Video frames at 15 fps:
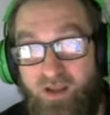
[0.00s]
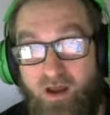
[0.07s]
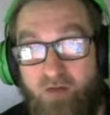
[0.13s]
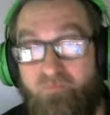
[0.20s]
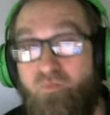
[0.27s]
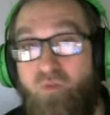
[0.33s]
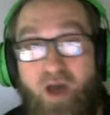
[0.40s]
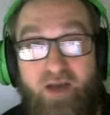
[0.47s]
know,
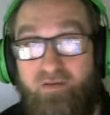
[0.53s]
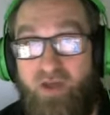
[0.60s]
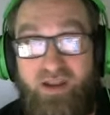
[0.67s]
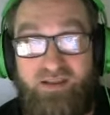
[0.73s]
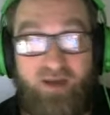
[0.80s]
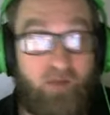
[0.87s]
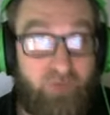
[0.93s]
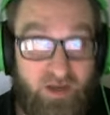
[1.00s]
at any
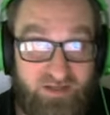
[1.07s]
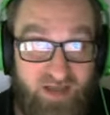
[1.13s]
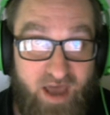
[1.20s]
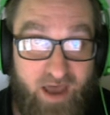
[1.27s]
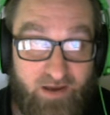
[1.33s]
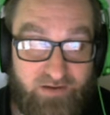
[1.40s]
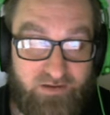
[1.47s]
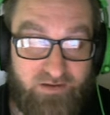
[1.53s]
time he
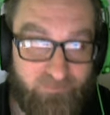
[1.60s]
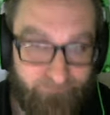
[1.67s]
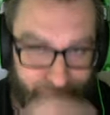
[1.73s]
attacks.